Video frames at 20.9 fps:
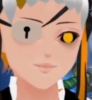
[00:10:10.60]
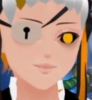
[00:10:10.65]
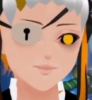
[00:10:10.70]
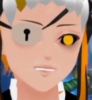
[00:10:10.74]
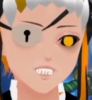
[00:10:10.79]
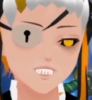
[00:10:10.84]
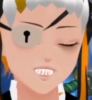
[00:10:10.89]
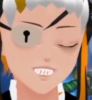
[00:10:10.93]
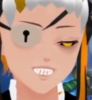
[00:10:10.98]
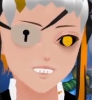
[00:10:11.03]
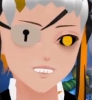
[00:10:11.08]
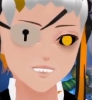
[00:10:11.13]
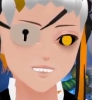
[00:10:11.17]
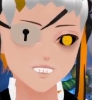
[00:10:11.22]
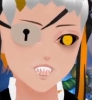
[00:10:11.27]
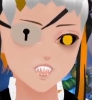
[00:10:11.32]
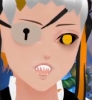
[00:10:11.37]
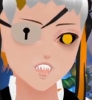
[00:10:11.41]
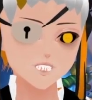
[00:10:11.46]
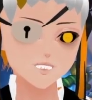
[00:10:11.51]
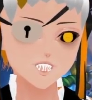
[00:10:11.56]
So the out
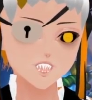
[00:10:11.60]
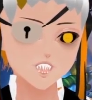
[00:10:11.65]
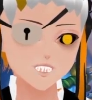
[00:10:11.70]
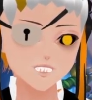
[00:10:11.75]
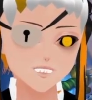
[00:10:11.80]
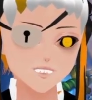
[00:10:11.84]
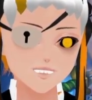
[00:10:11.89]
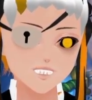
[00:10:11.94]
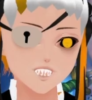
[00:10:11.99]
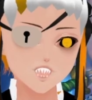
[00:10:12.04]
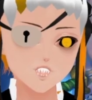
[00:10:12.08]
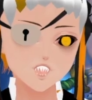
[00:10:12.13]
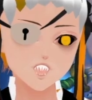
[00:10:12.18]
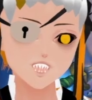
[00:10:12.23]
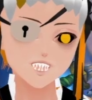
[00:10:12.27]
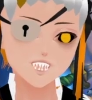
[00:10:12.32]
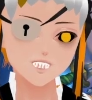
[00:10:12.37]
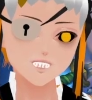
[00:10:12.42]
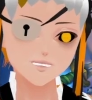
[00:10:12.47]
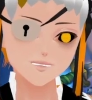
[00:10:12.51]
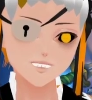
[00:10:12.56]
or board, oh,
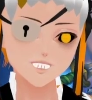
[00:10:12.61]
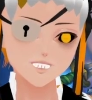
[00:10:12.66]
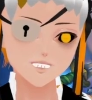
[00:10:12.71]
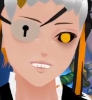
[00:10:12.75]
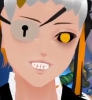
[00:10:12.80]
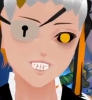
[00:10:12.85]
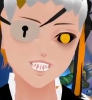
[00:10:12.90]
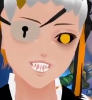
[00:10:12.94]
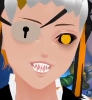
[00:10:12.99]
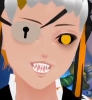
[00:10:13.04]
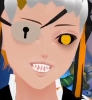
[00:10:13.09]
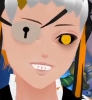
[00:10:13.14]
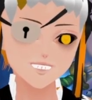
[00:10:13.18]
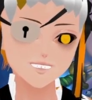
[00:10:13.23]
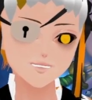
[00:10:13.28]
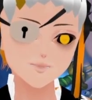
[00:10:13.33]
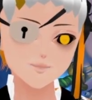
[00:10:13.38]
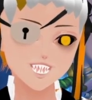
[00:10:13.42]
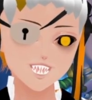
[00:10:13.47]
Corpse Bride,